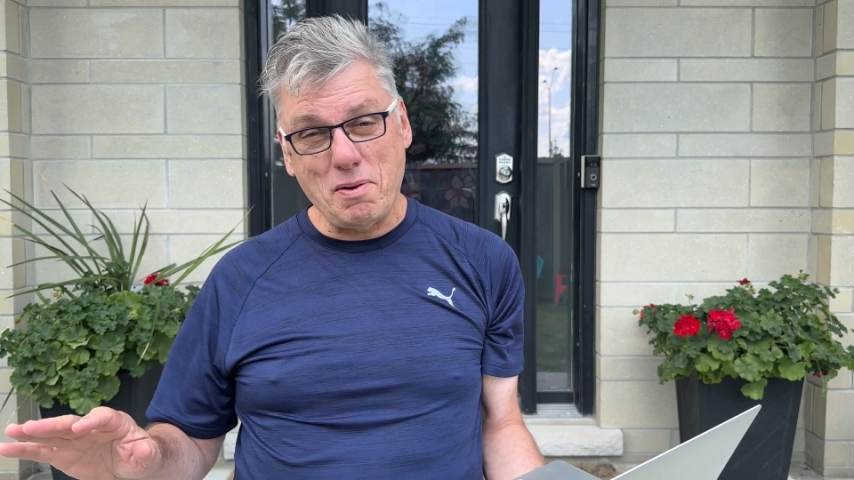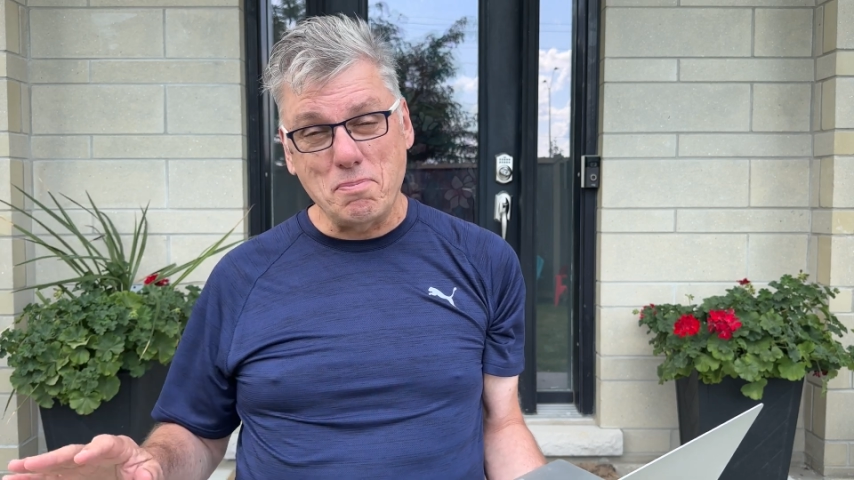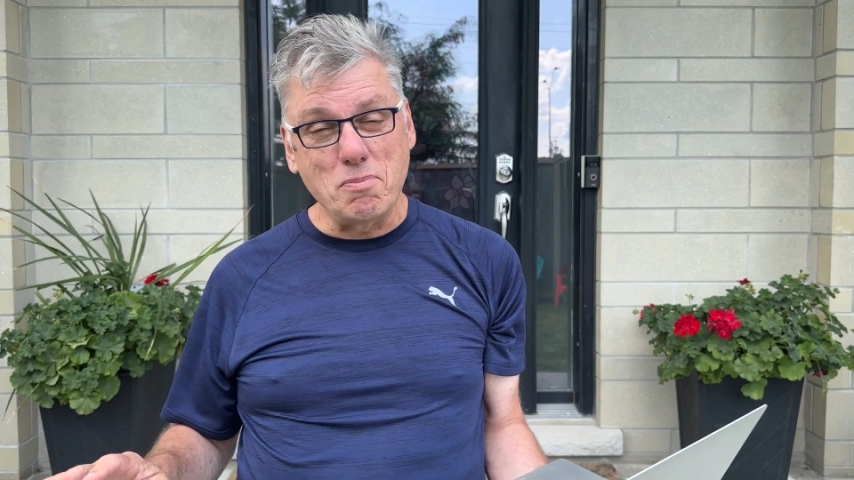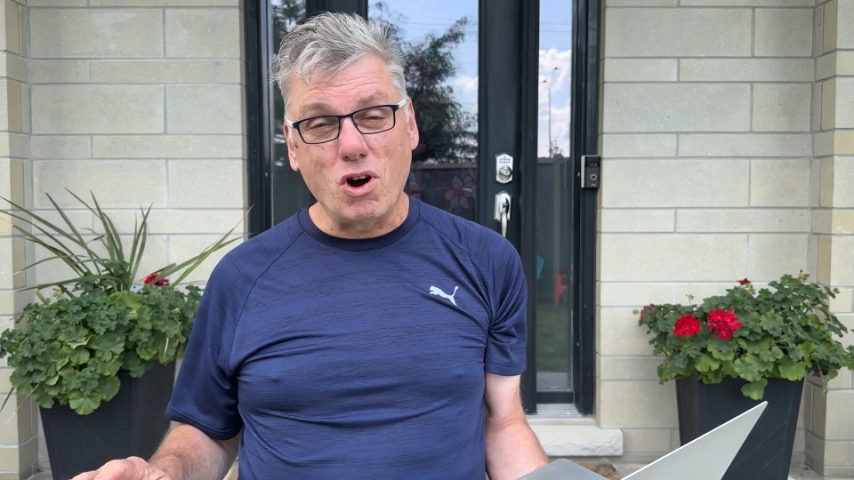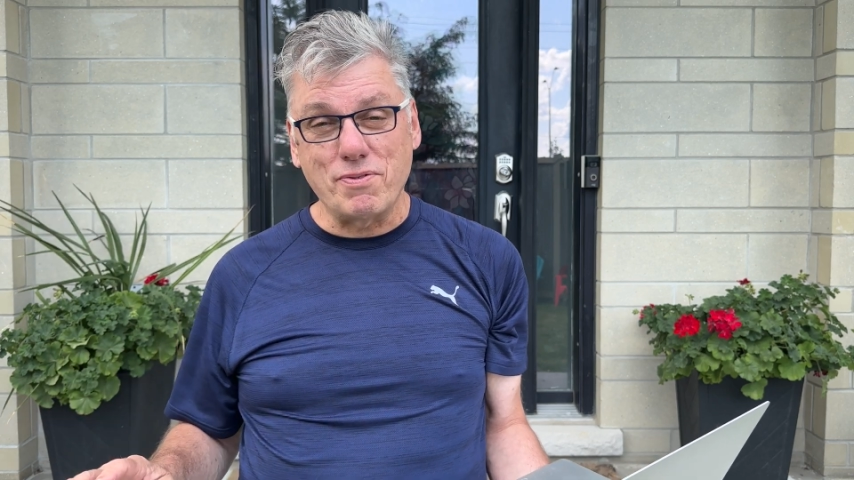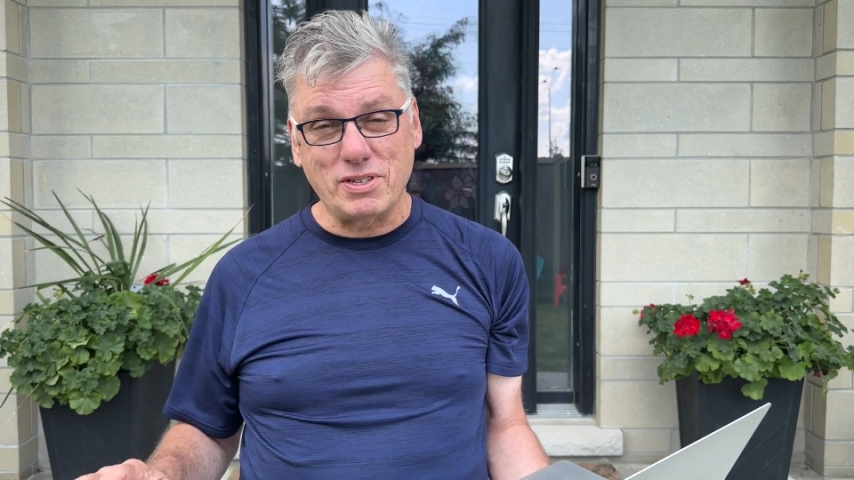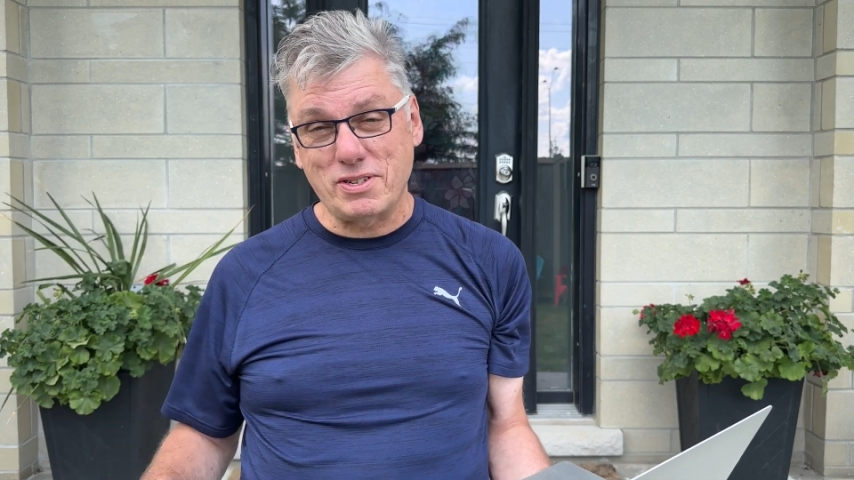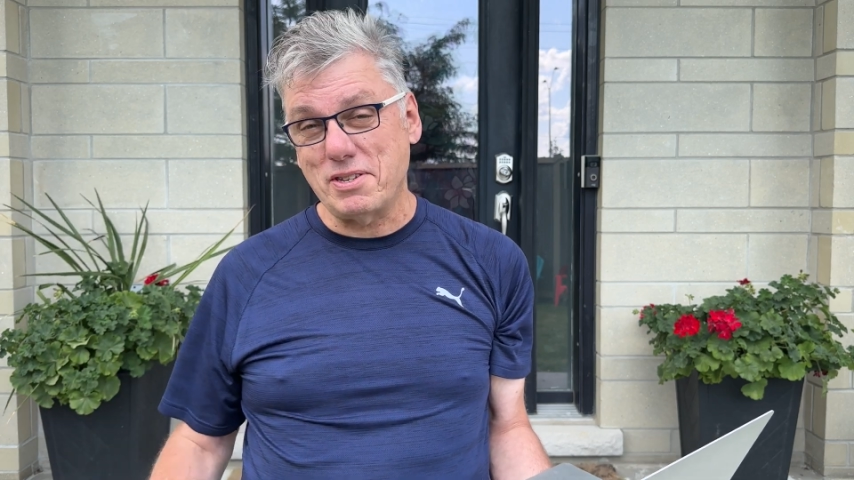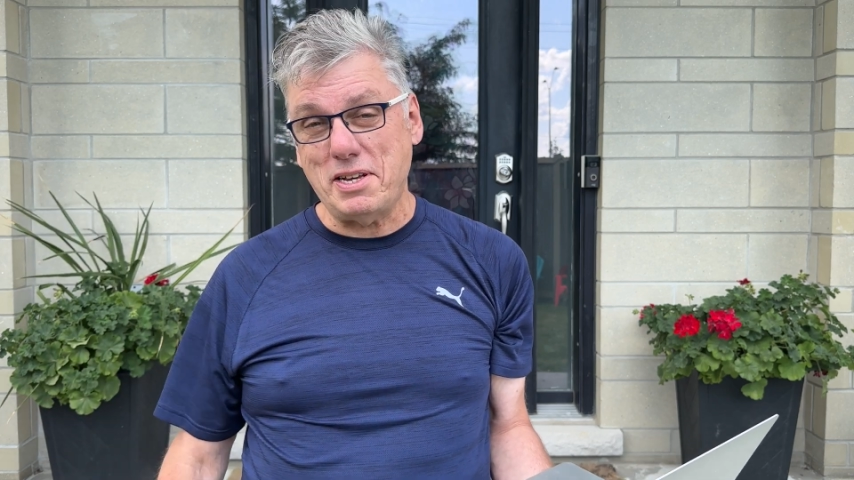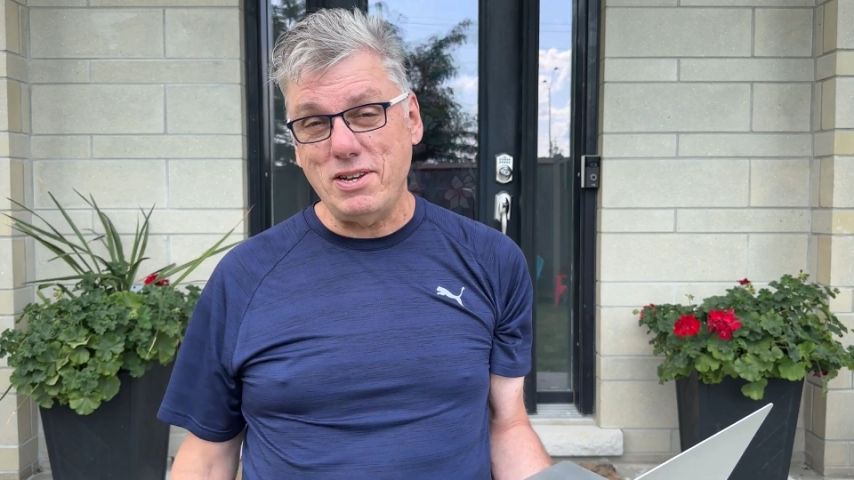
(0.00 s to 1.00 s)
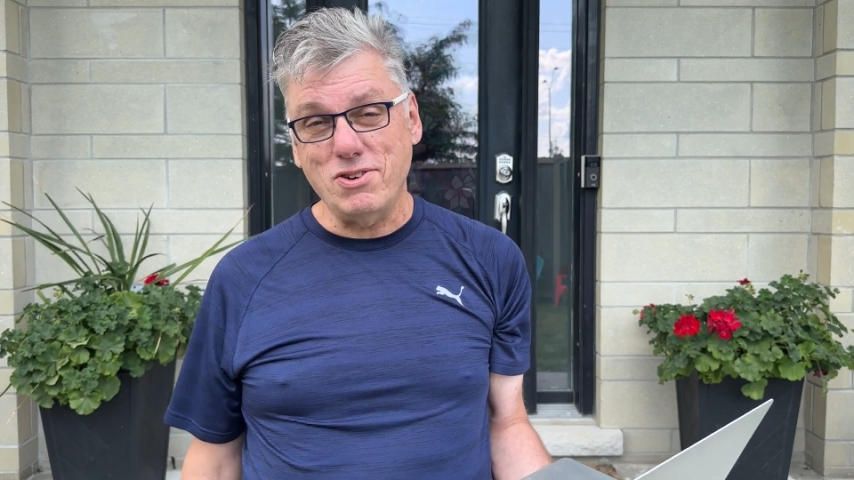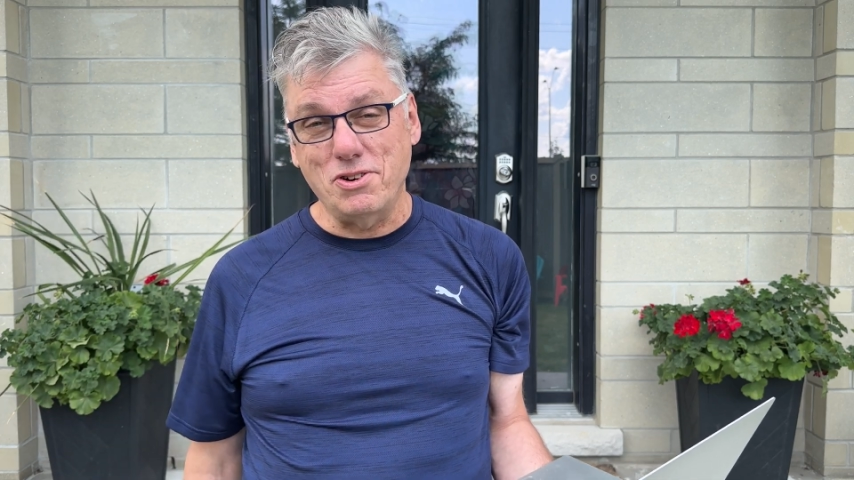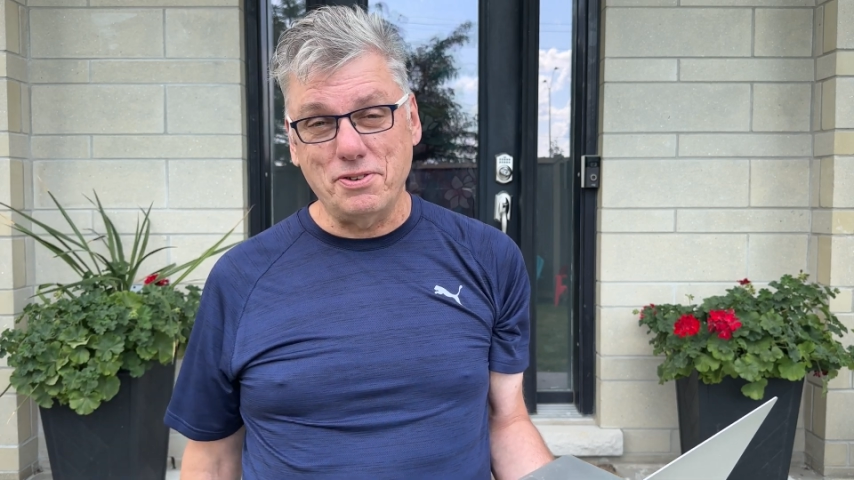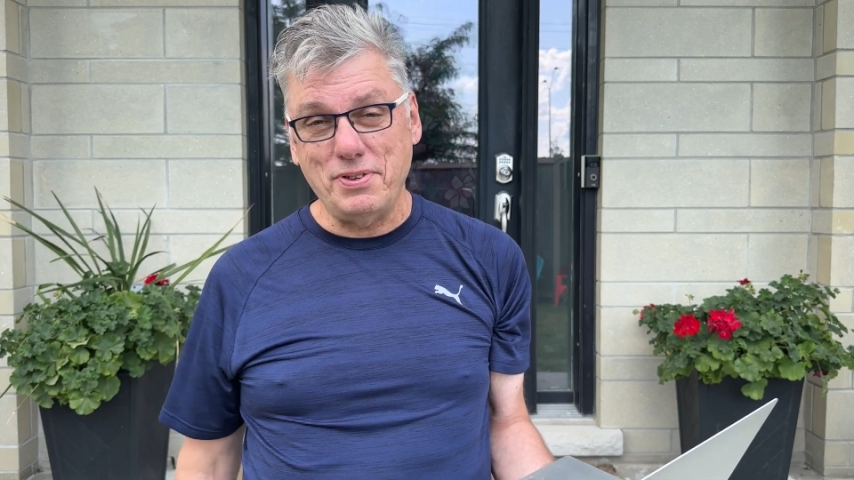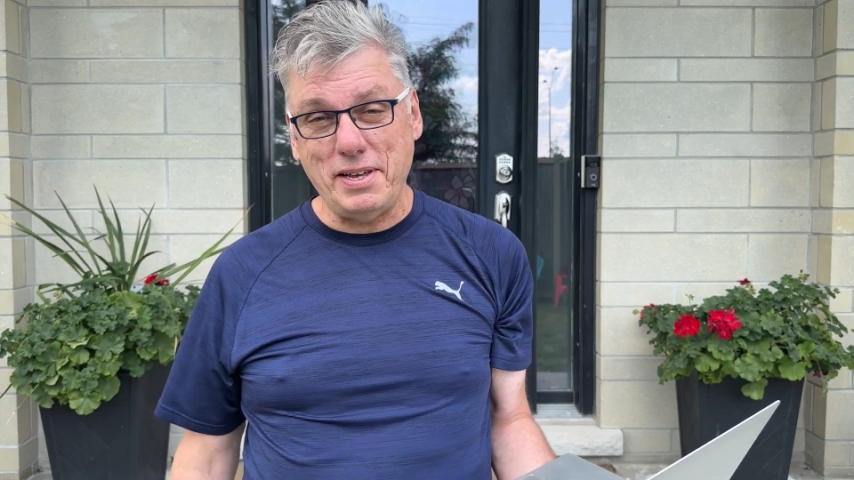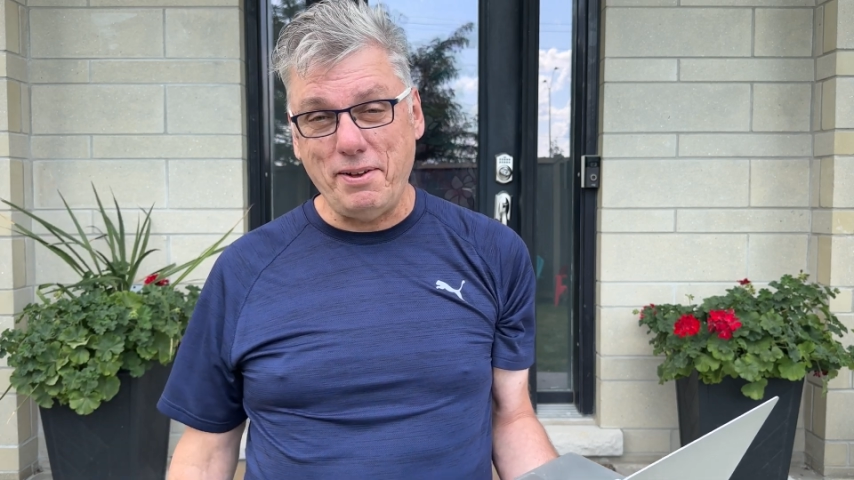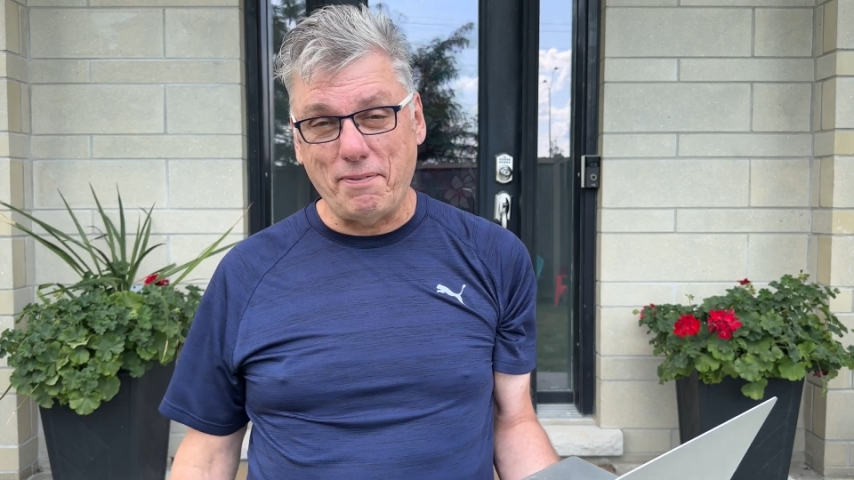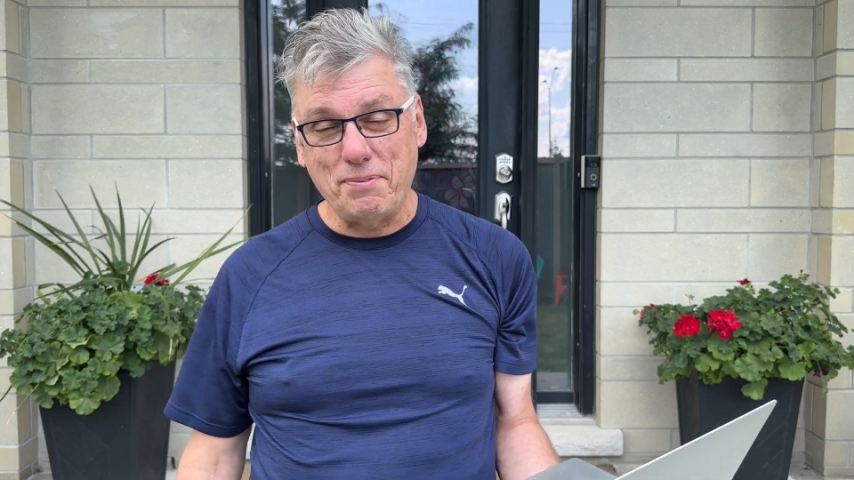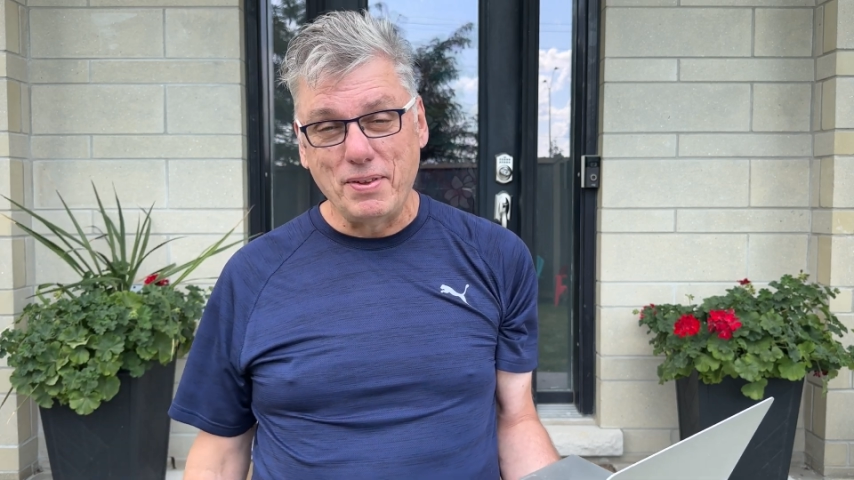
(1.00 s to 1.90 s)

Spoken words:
marvelously on the Hill.